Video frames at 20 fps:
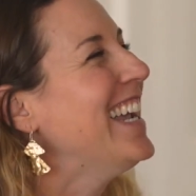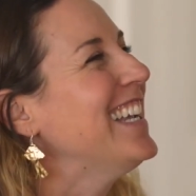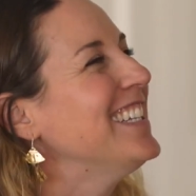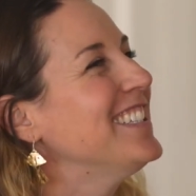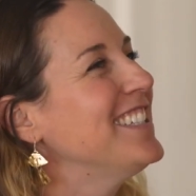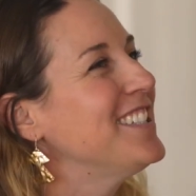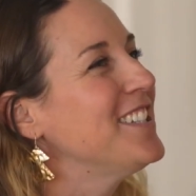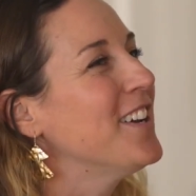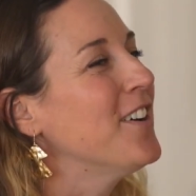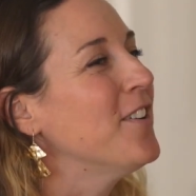
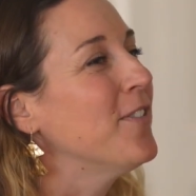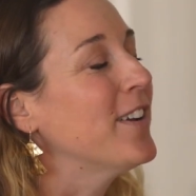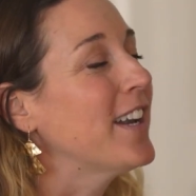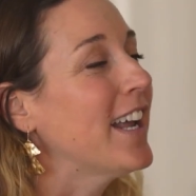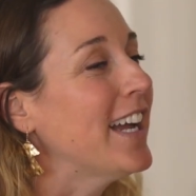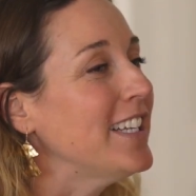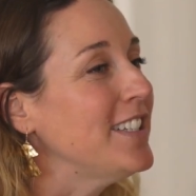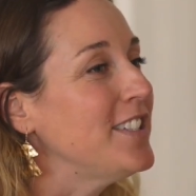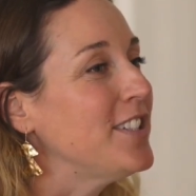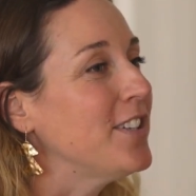And so
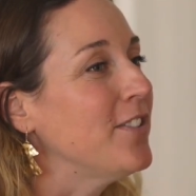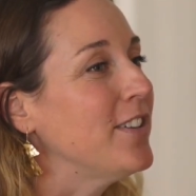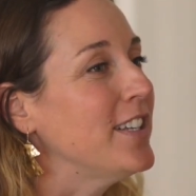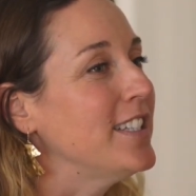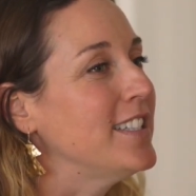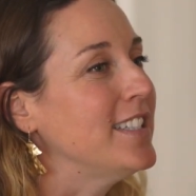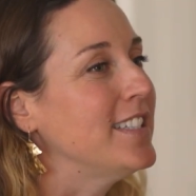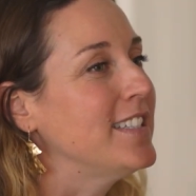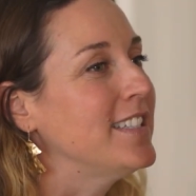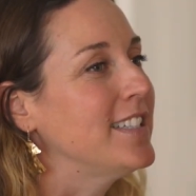what I do
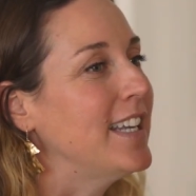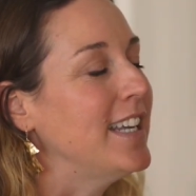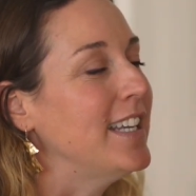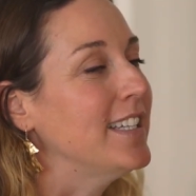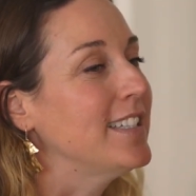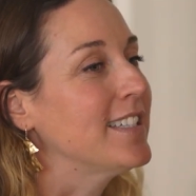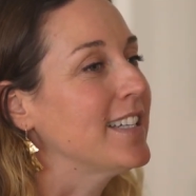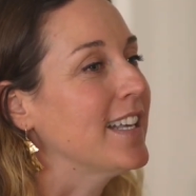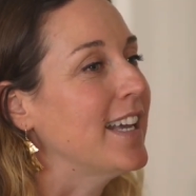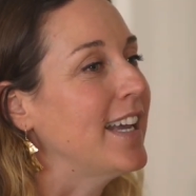is
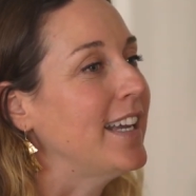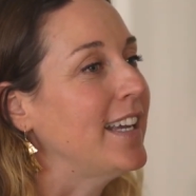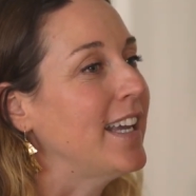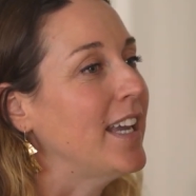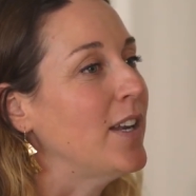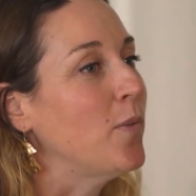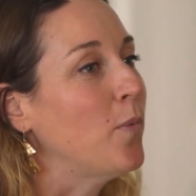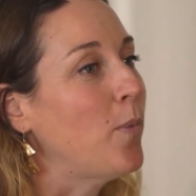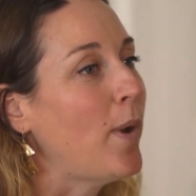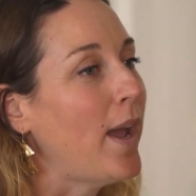it's
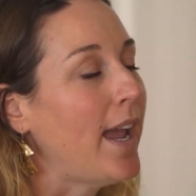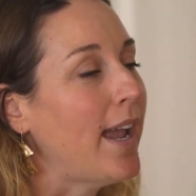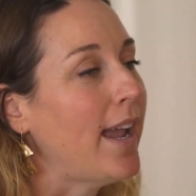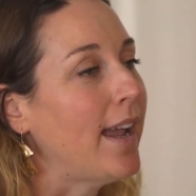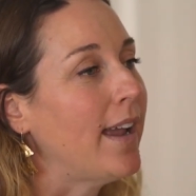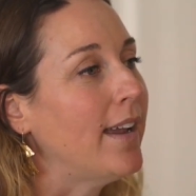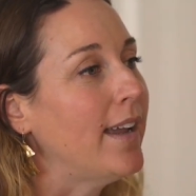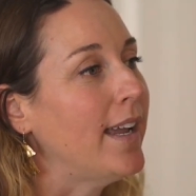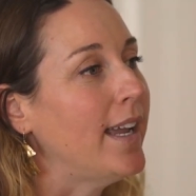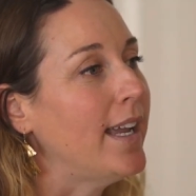like, in a
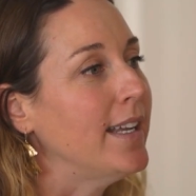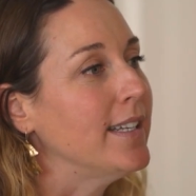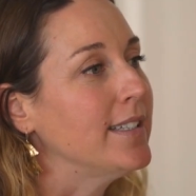way,